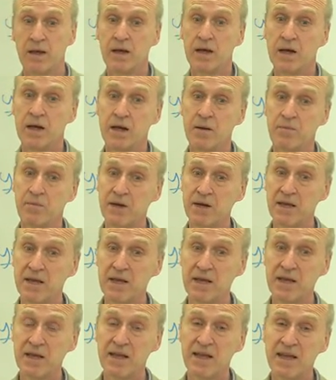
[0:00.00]
But
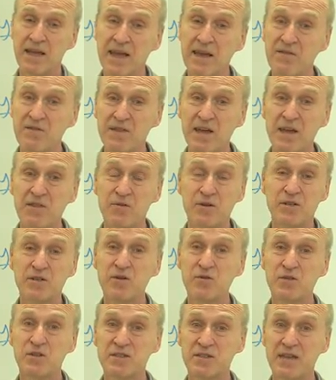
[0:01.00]
even then there are
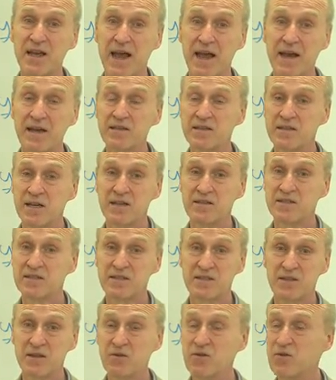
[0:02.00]
two snags. It
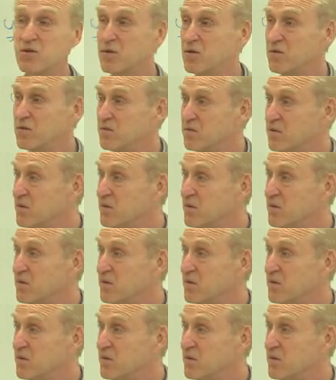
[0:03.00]
still